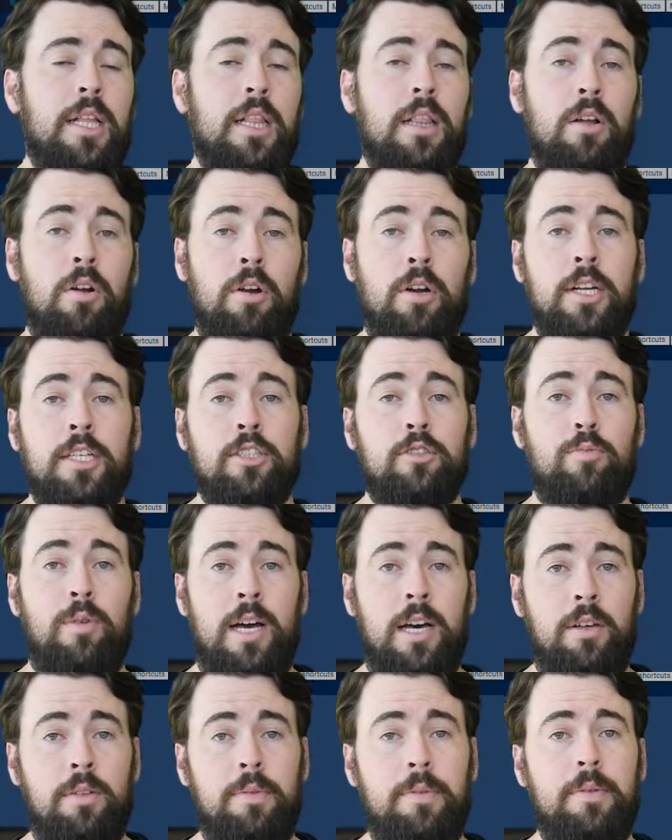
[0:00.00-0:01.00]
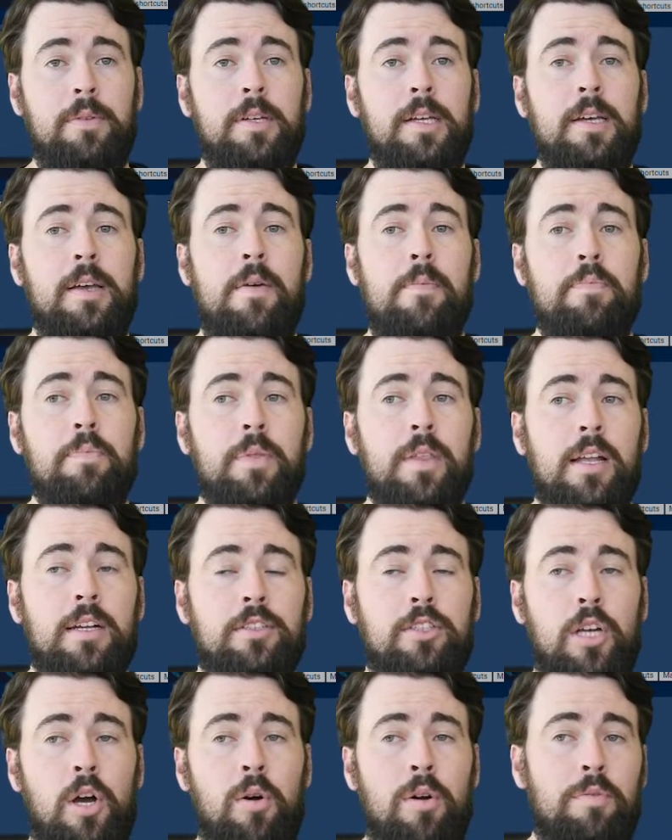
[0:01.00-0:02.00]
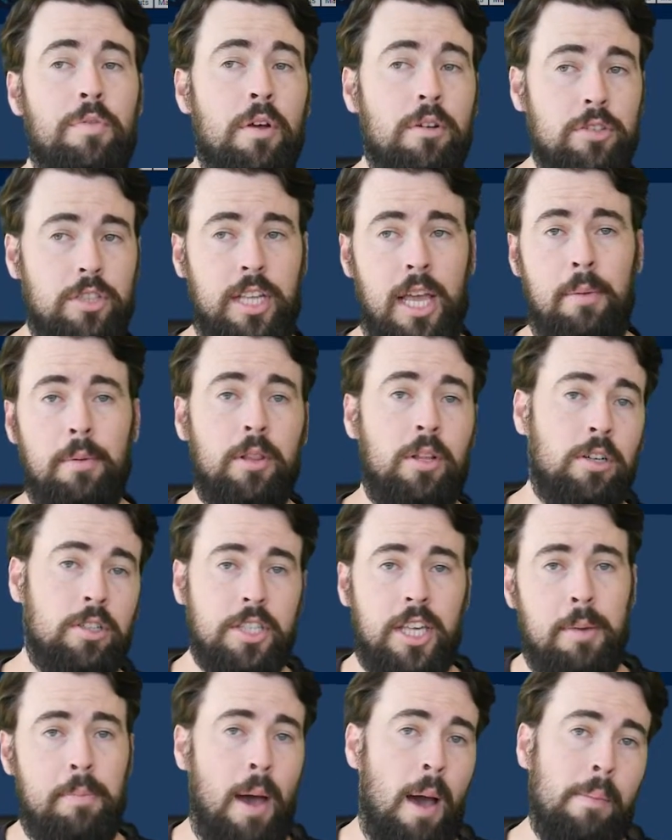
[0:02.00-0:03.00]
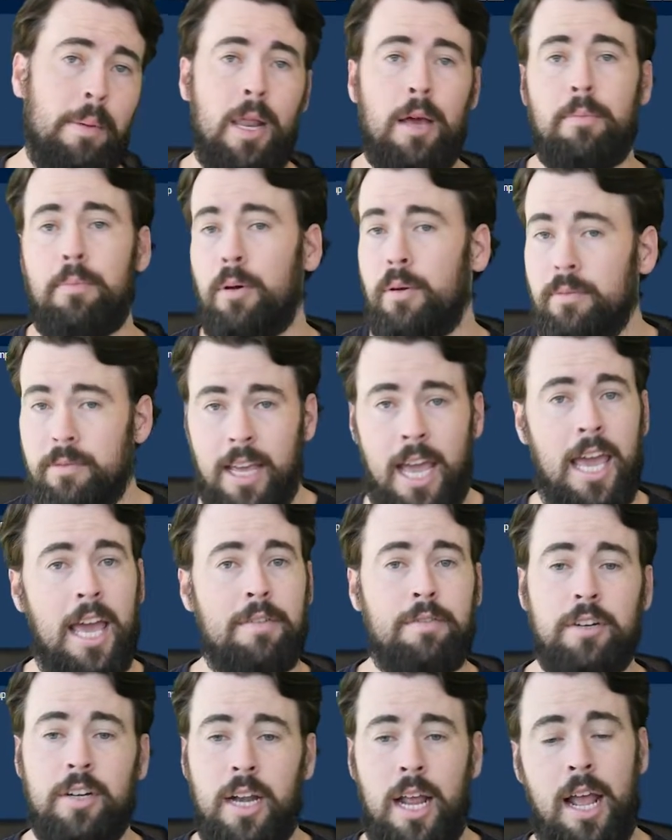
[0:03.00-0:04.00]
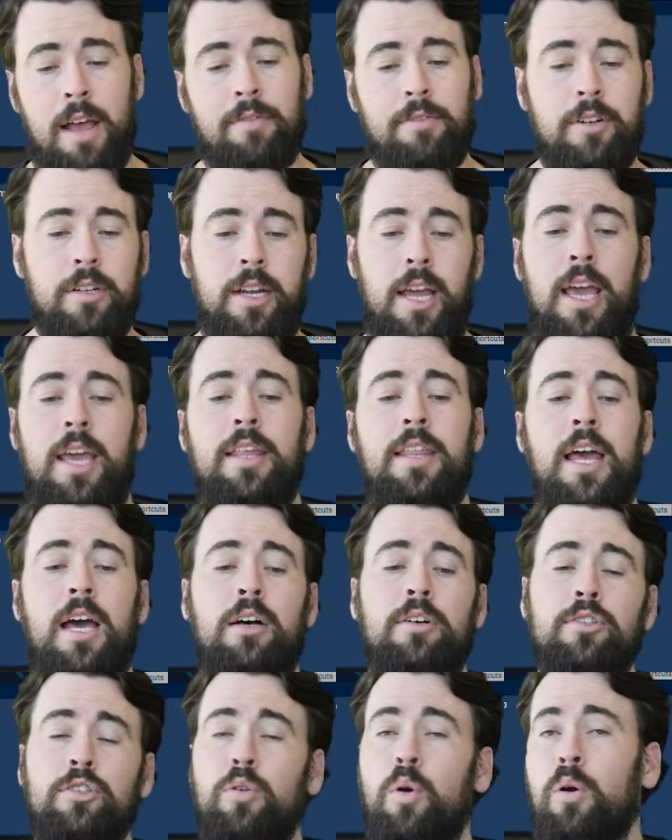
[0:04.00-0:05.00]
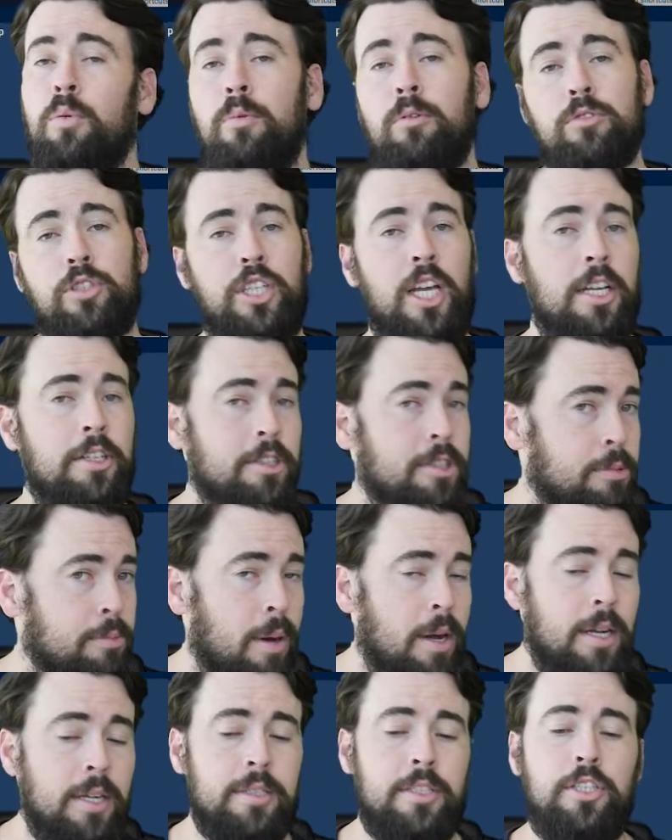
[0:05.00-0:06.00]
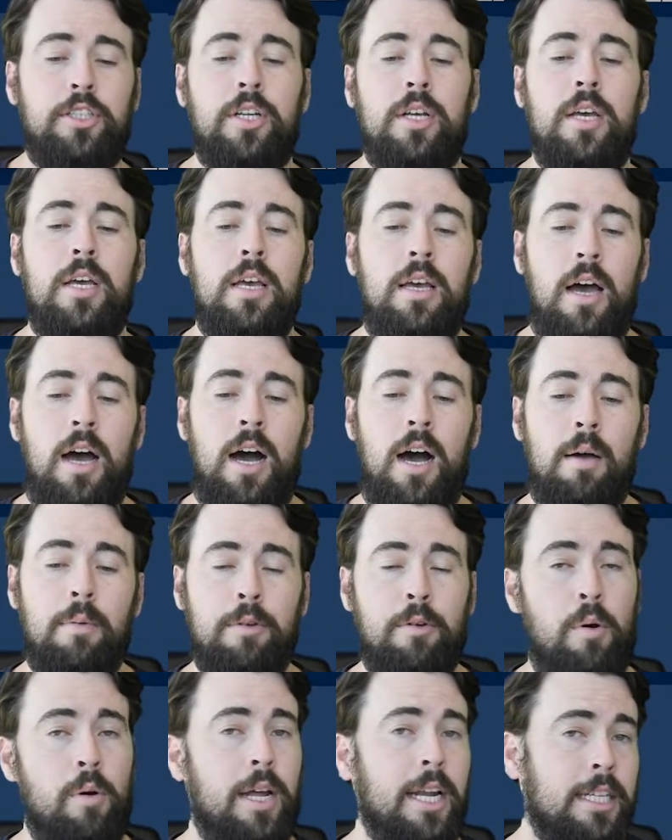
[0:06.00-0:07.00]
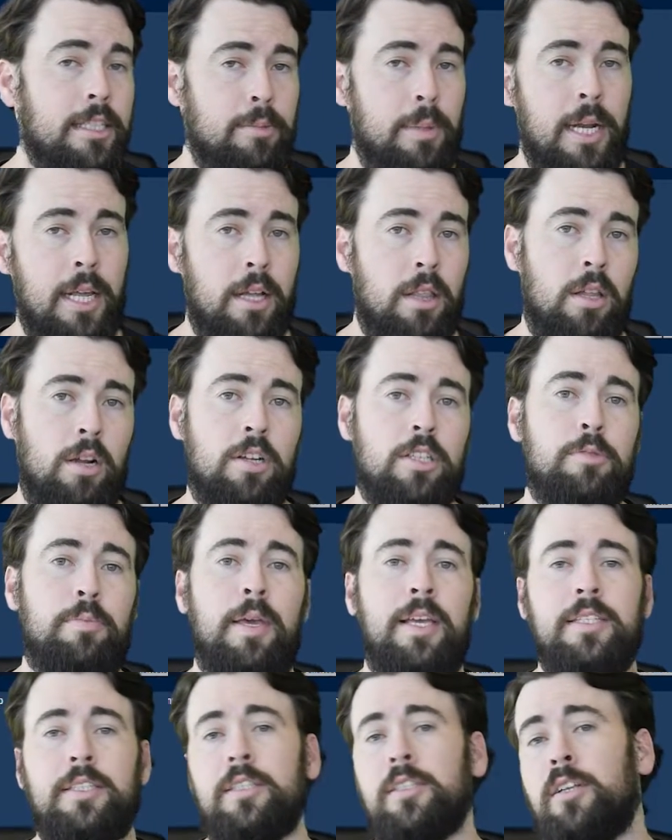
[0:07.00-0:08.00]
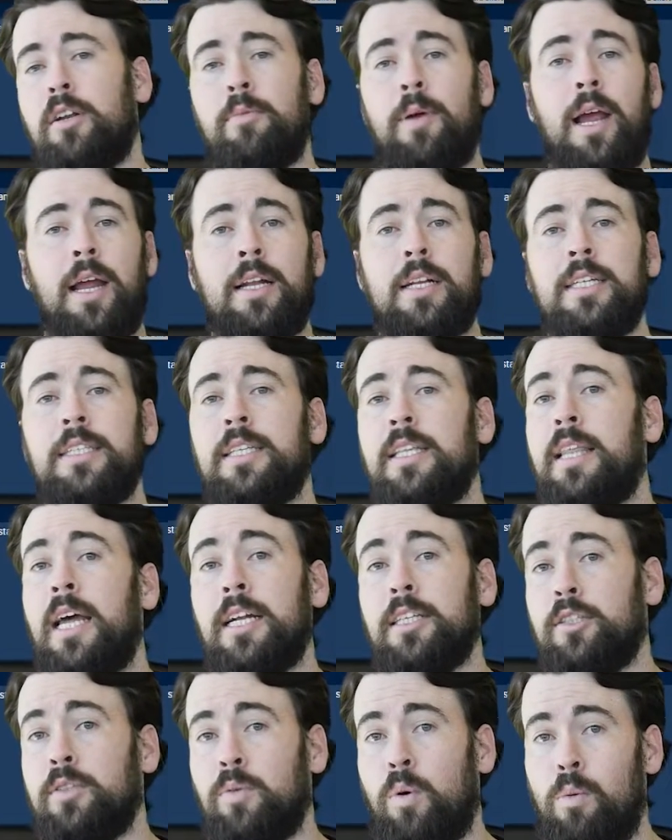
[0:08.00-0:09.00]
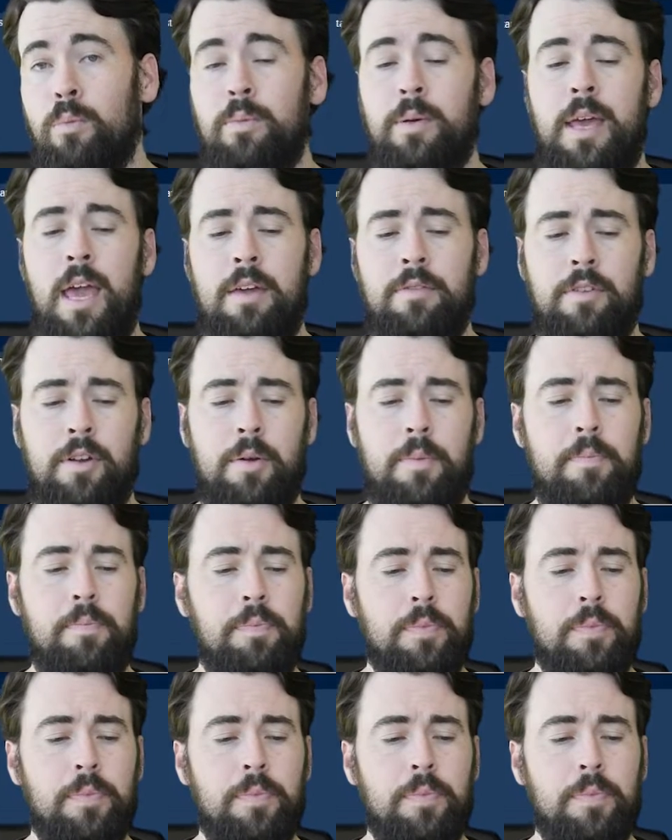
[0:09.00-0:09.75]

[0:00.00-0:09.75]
learn as well. So if those same alerts keep popping up day after day after day, the health score won't change as much. You won't get as many alerts because it's going to recognize that that is normal behavior.